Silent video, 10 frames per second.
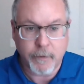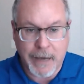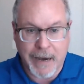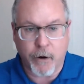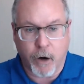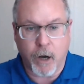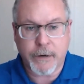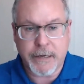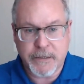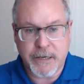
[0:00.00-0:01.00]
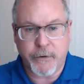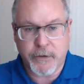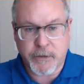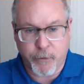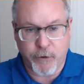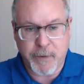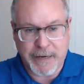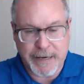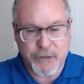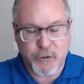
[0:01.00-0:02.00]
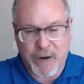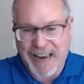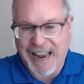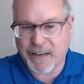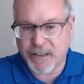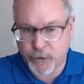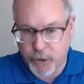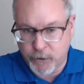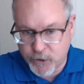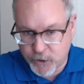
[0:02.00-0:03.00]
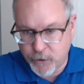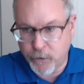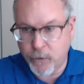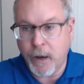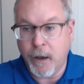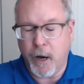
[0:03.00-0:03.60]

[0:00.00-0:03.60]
Not all continuous improvement is reaction to